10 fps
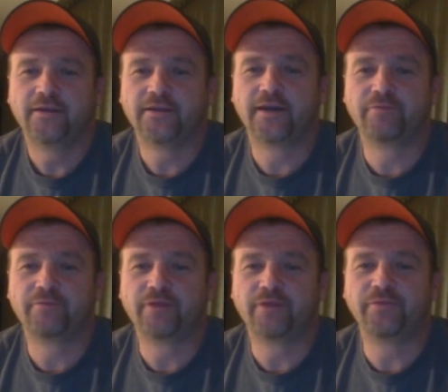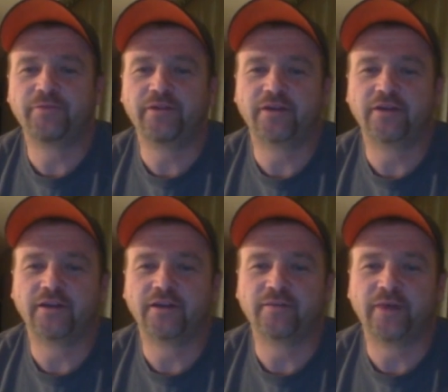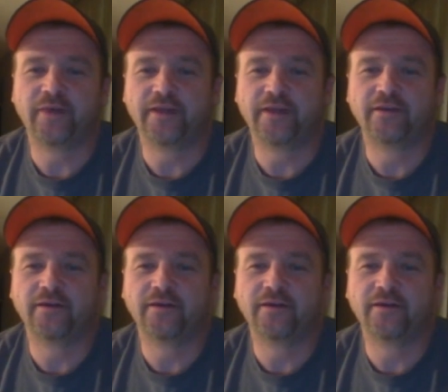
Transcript: yeah, I'm probably looking into buying